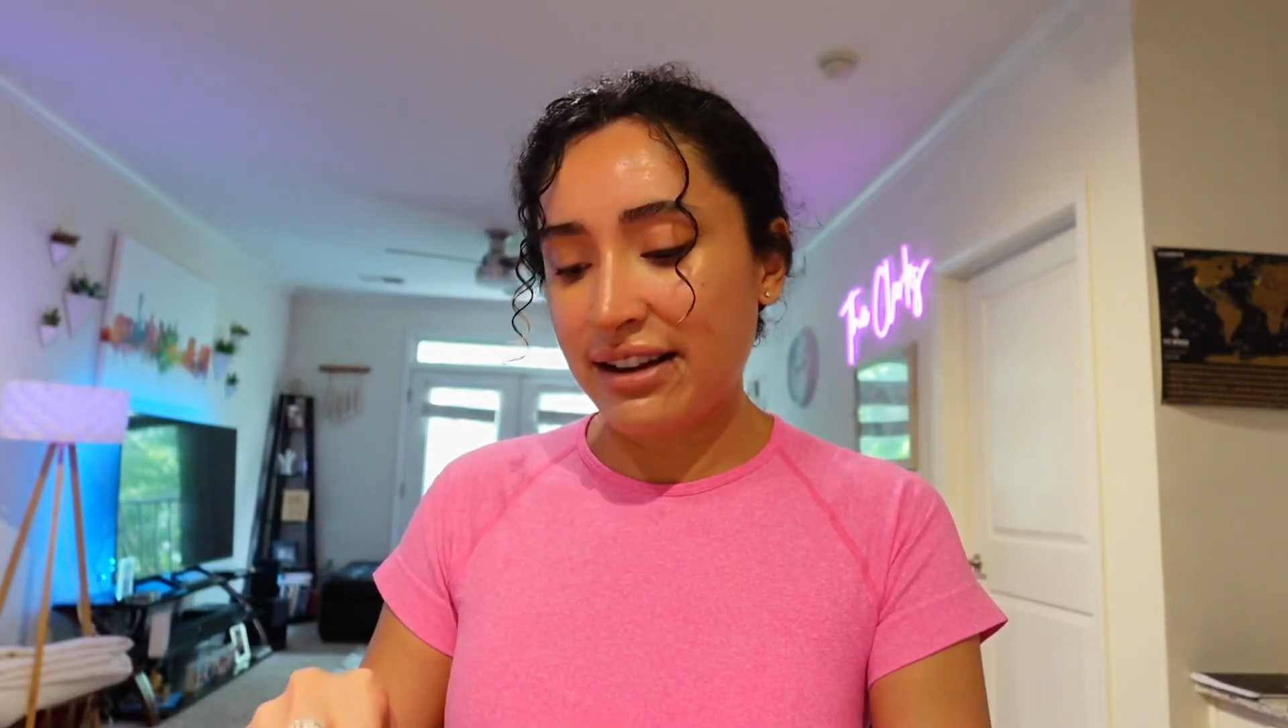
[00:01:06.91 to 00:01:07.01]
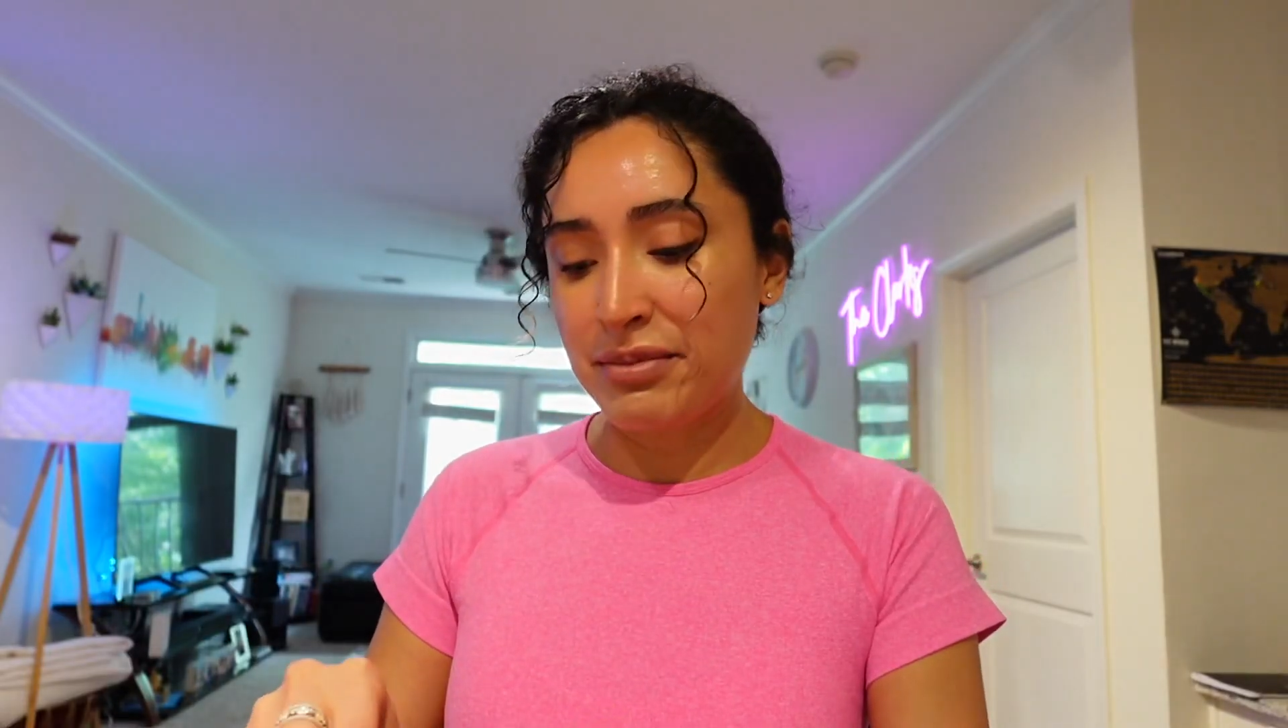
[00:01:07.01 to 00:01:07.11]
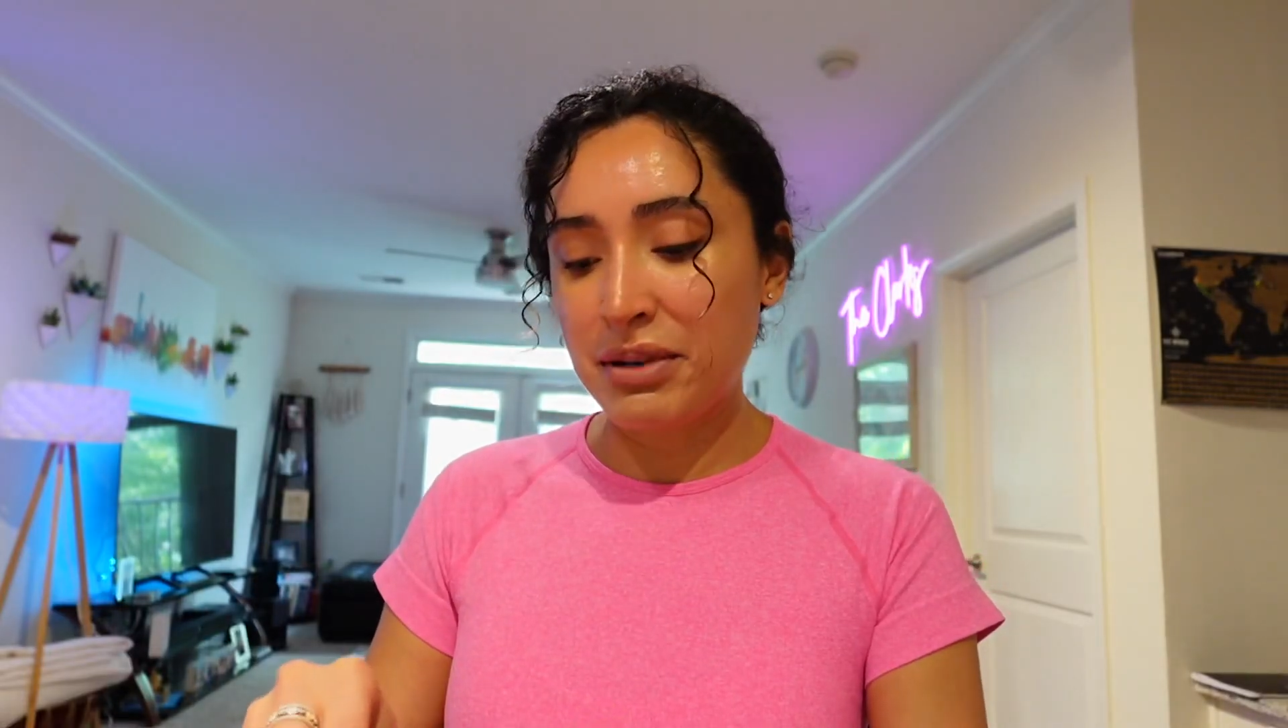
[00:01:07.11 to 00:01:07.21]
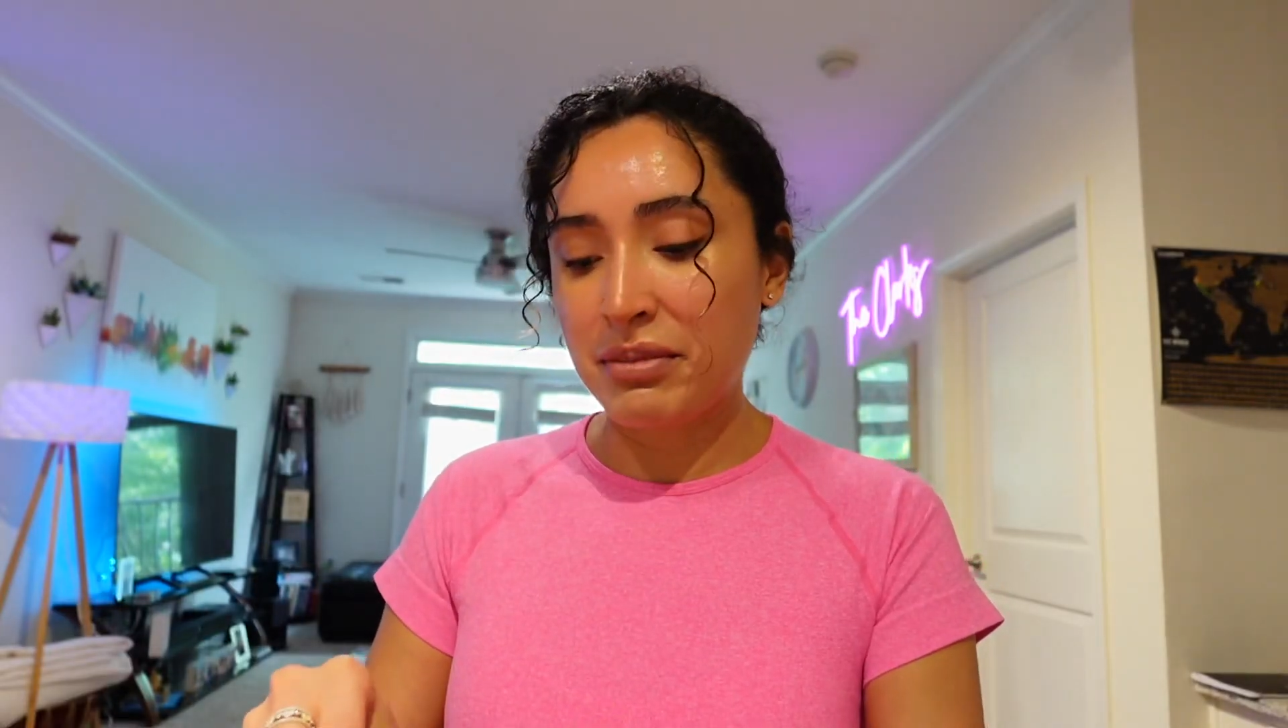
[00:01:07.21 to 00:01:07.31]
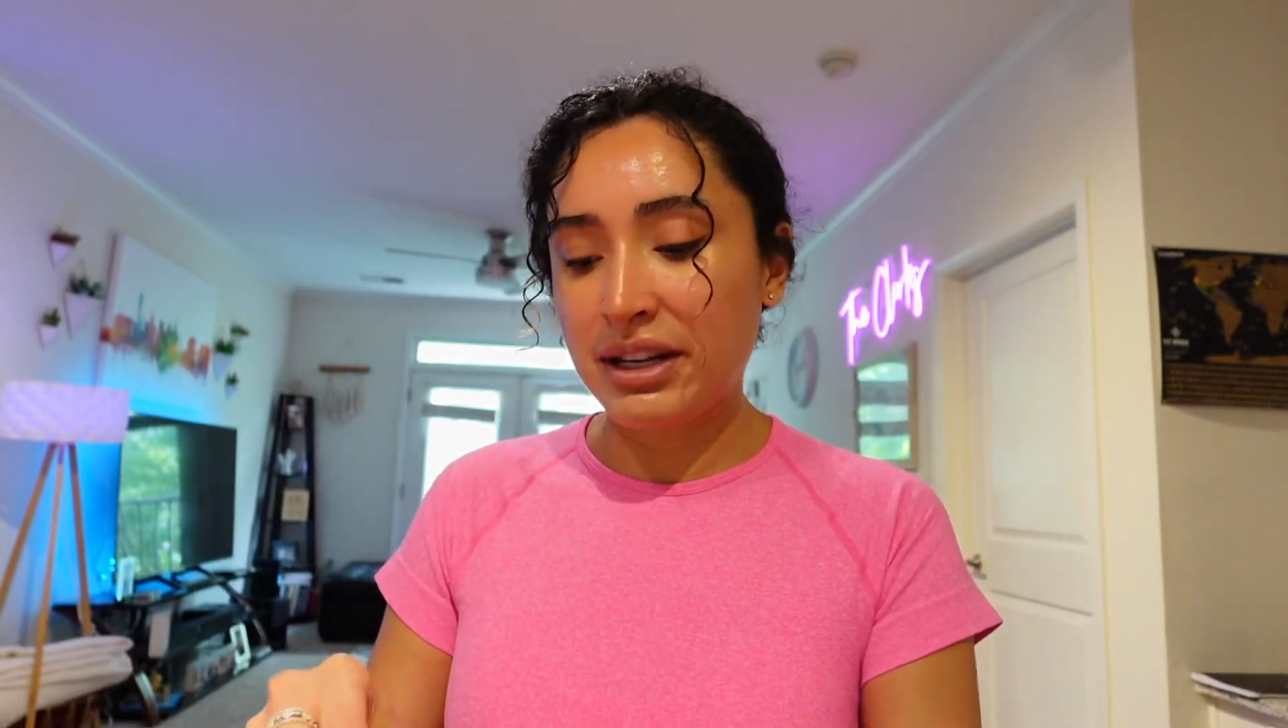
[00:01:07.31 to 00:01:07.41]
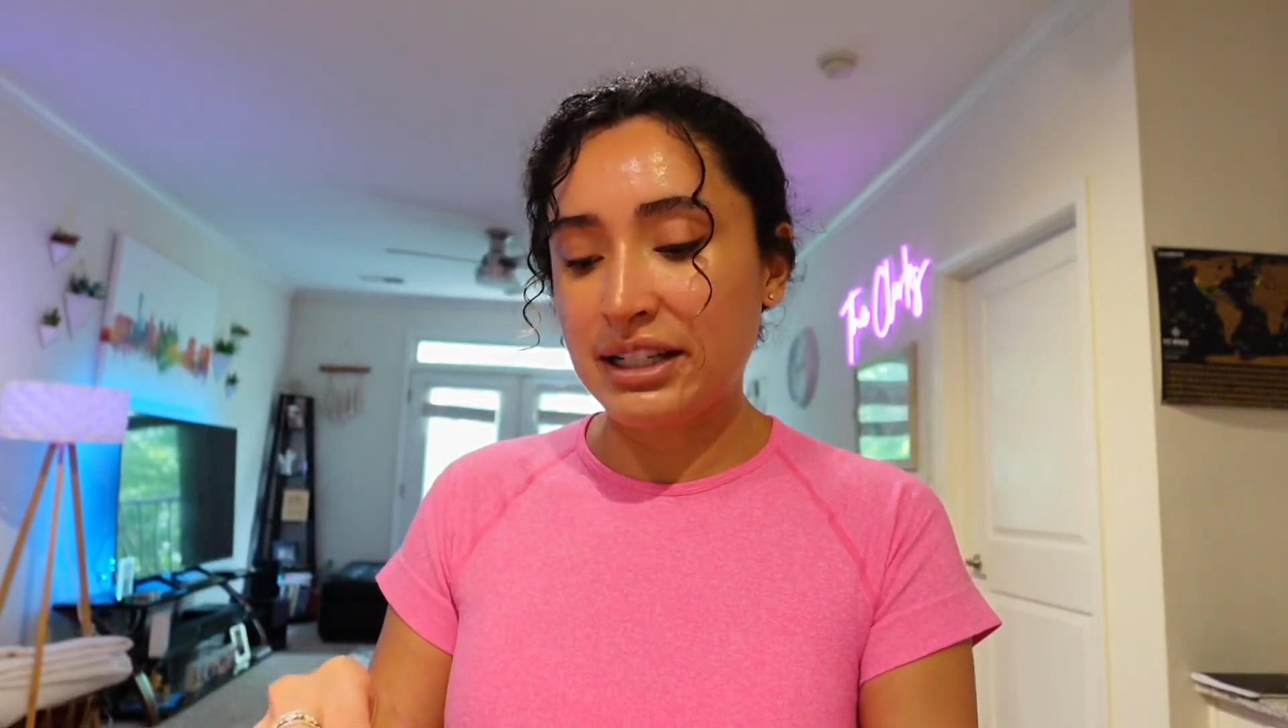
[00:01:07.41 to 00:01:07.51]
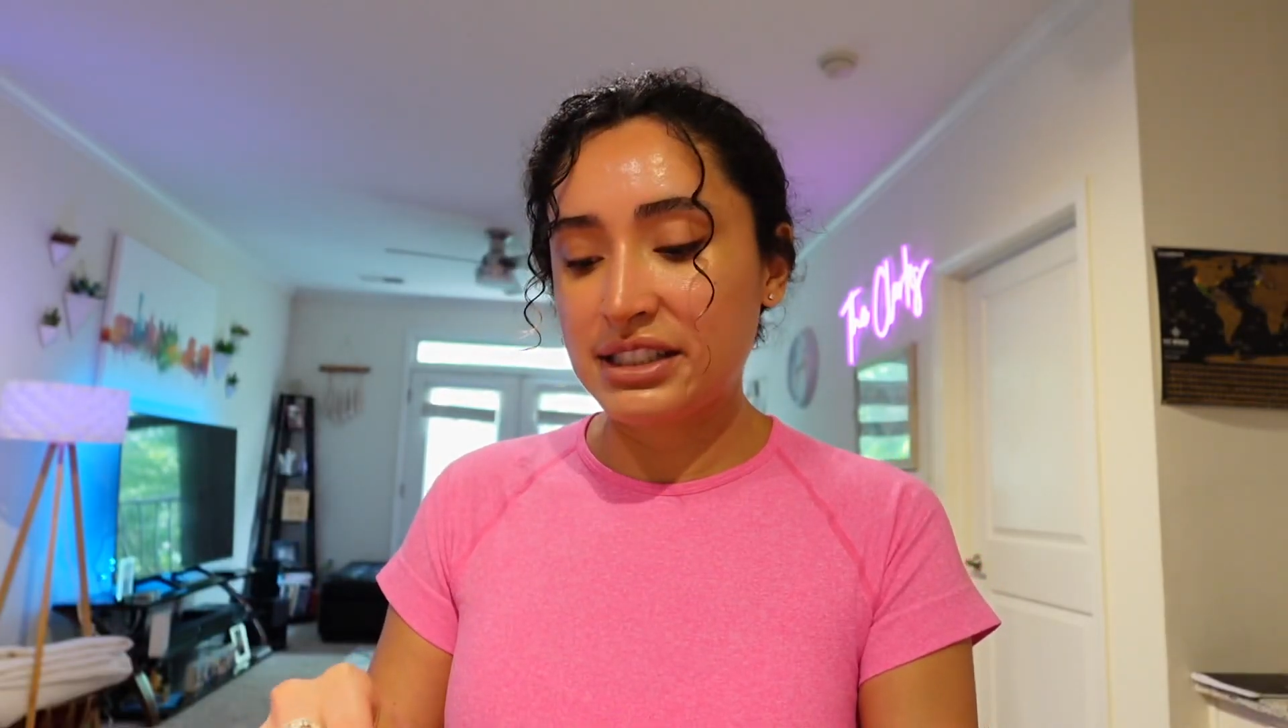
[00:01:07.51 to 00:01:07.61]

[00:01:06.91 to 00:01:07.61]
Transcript: I've been meaning